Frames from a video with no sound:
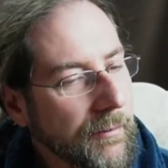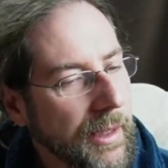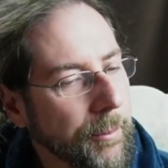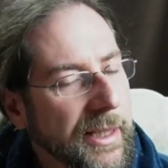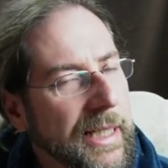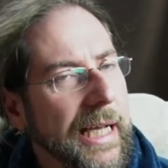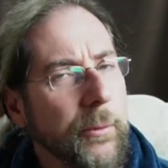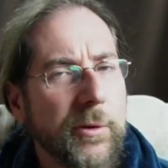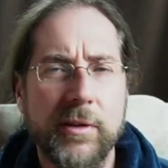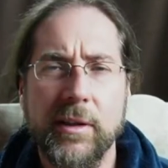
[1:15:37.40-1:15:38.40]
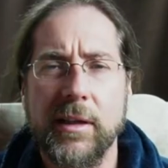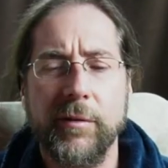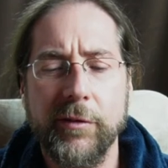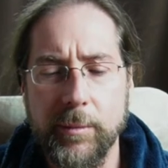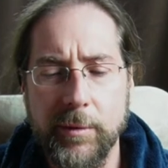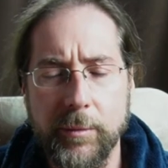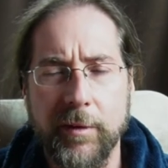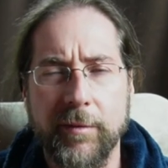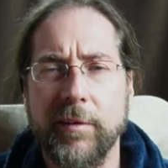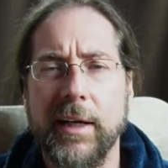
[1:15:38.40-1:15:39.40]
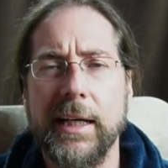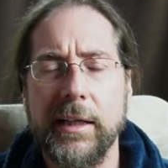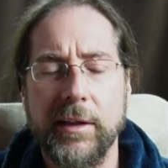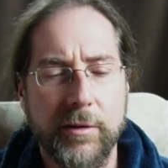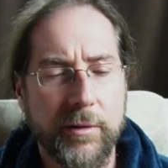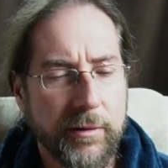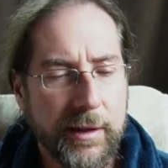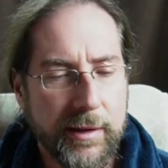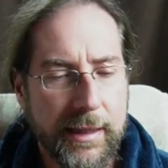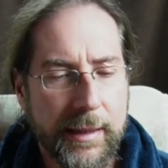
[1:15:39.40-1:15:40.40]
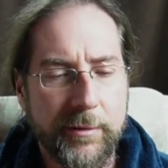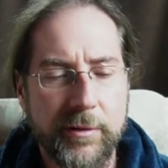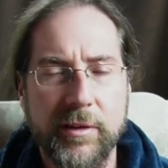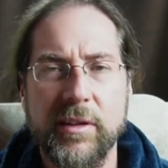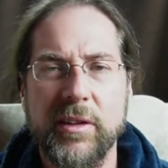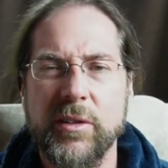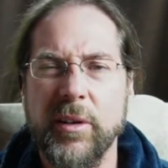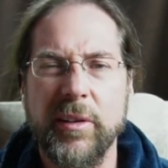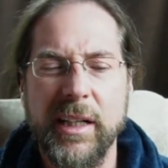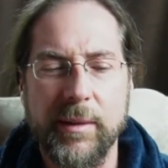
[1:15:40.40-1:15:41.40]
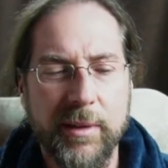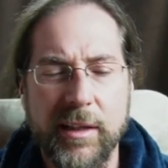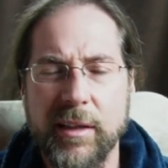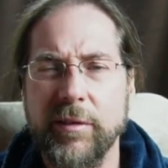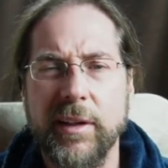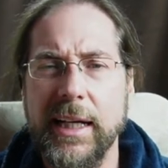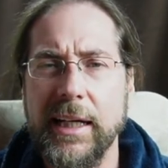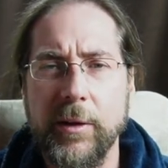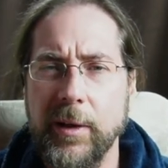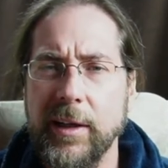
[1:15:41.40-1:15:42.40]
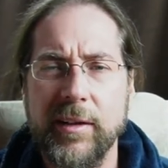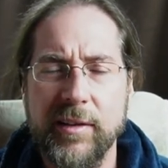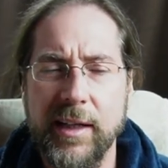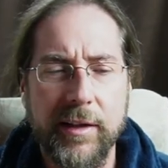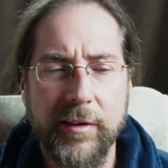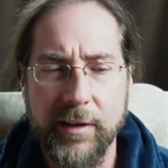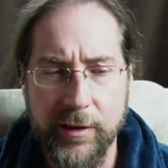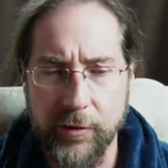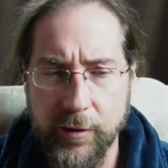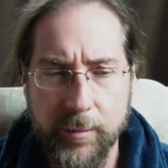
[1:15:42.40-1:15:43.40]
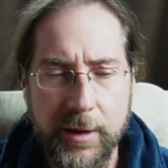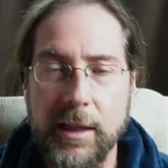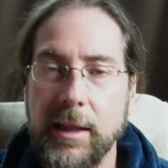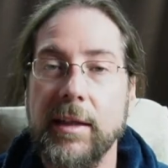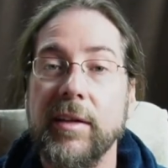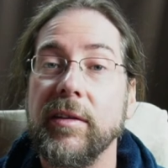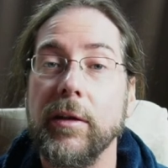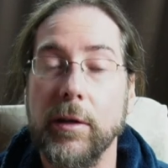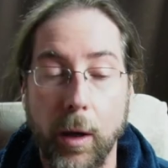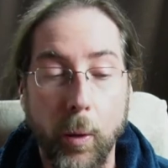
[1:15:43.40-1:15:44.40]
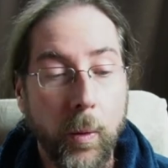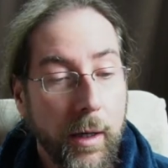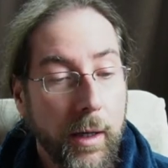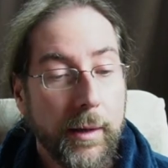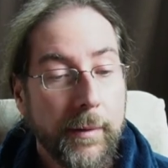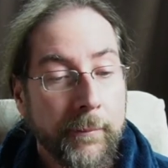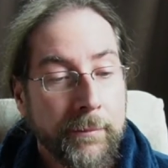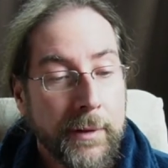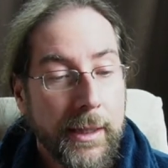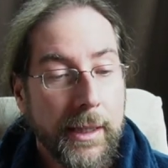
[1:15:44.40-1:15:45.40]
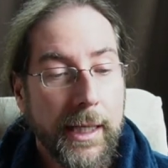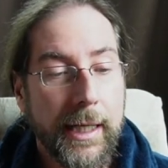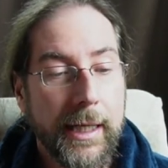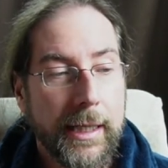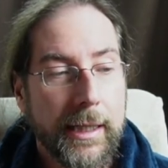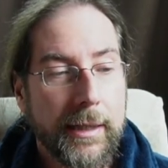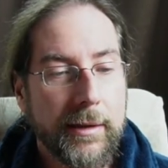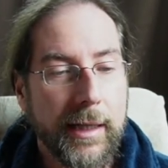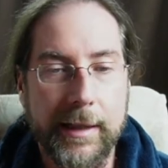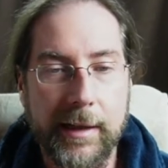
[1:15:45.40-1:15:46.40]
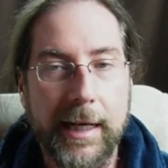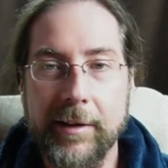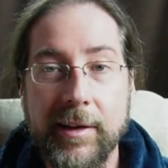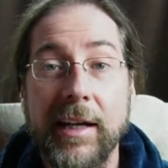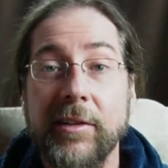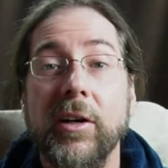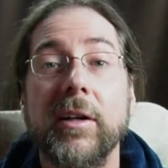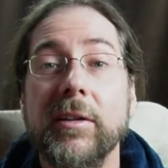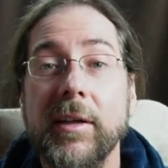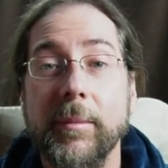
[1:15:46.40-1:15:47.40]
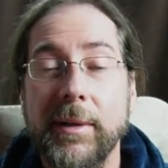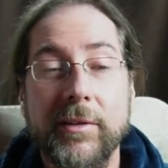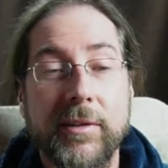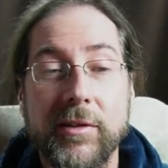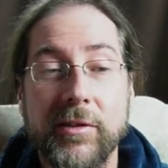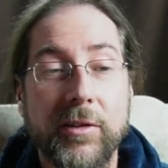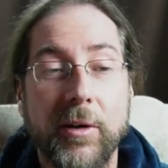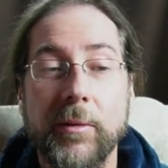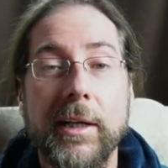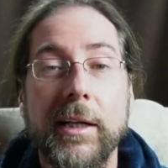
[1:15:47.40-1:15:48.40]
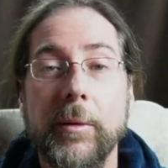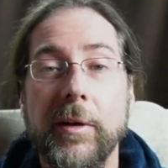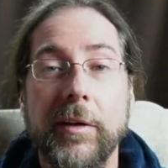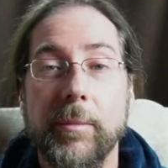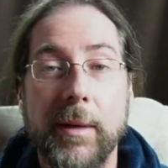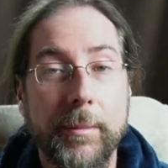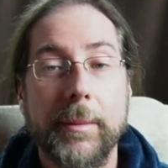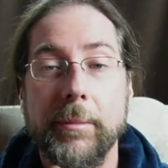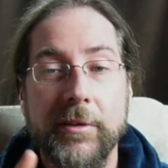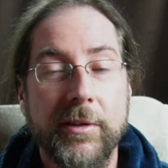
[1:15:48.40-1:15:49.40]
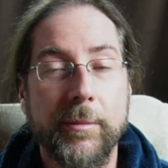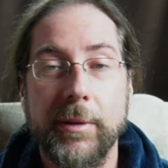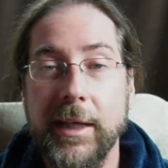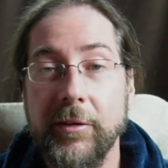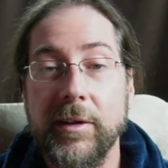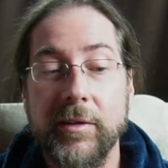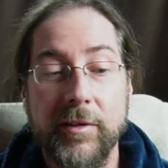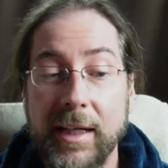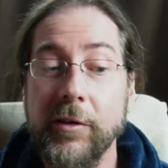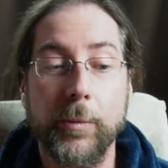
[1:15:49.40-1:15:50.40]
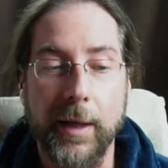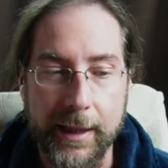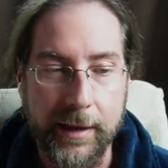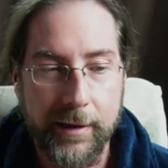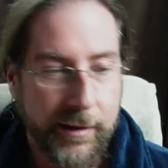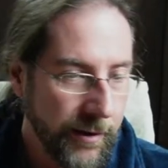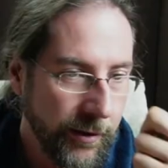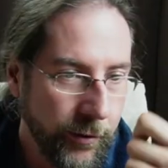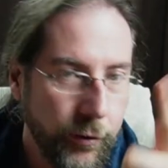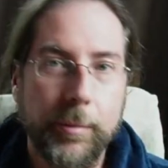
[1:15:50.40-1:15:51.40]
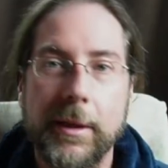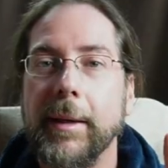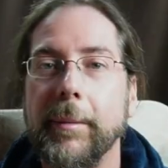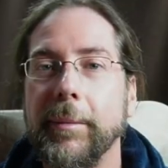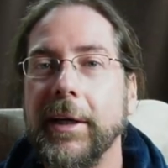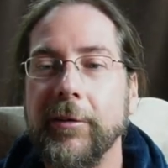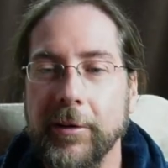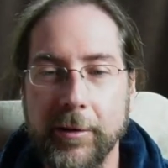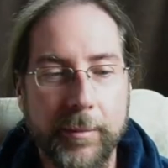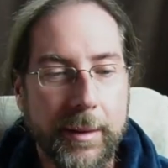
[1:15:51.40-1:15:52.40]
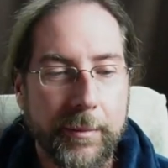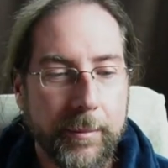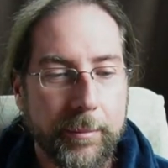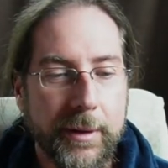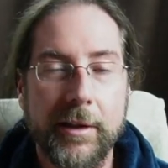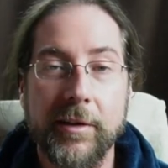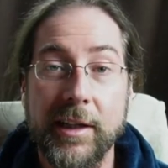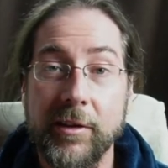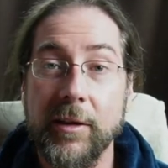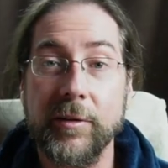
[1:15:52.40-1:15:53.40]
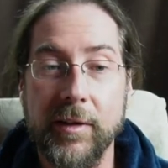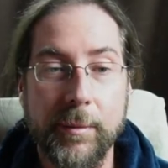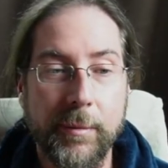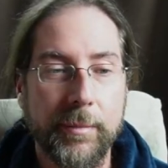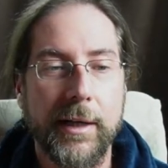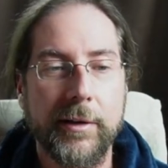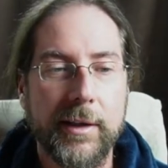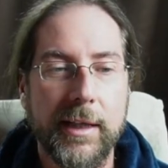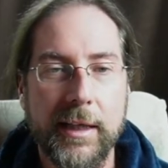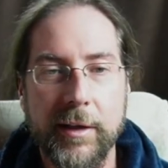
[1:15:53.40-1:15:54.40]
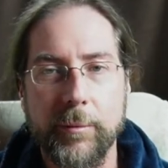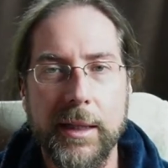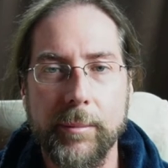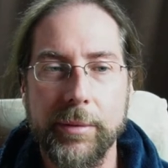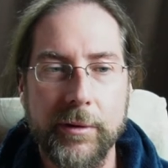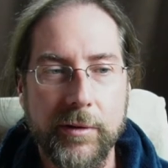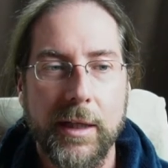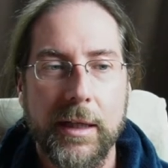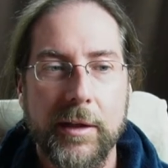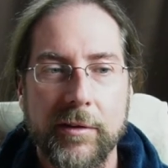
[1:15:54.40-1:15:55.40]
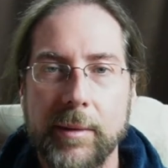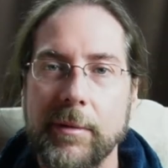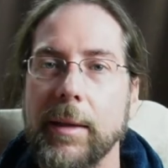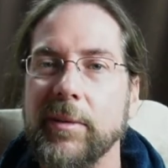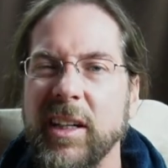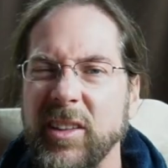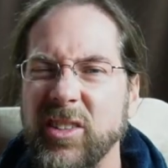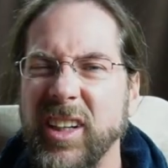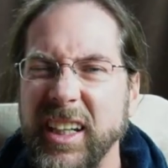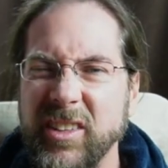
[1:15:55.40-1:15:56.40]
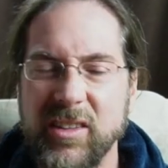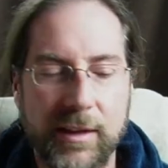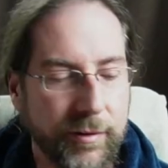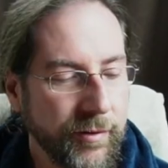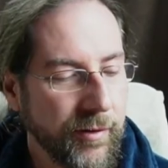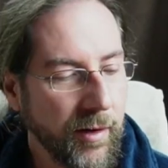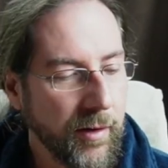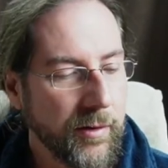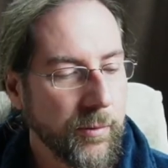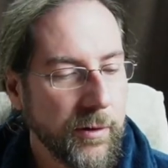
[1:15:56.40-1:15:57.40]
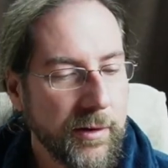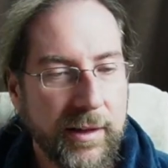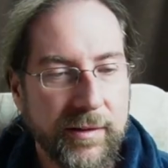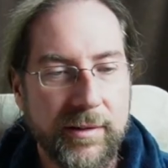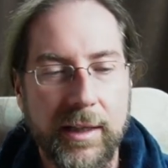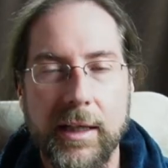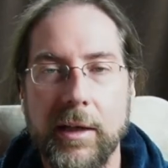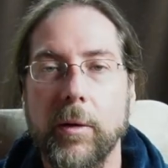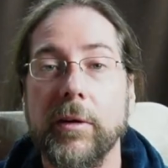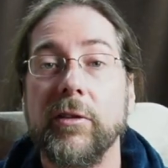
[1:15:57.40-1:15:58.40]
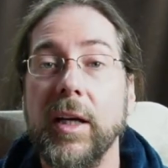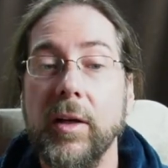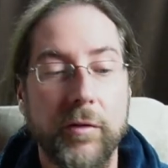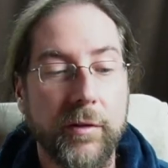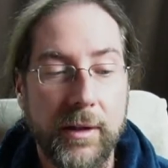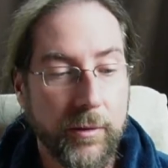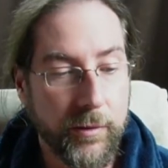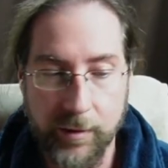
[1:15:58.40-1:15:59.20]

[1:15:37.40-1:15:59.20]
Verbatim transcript: But I was not comfortable with flying in Corona time, so I said, "Sorry, I'm not gonna fly anywhere. Is there anything in Germany?" And they said, "No." And I, I, I talked about this already with my members and Patreons. That's why you should become a Patreon member because I talk to them about it. They give me input. Sometimes I decide stuff on what they say or change videos.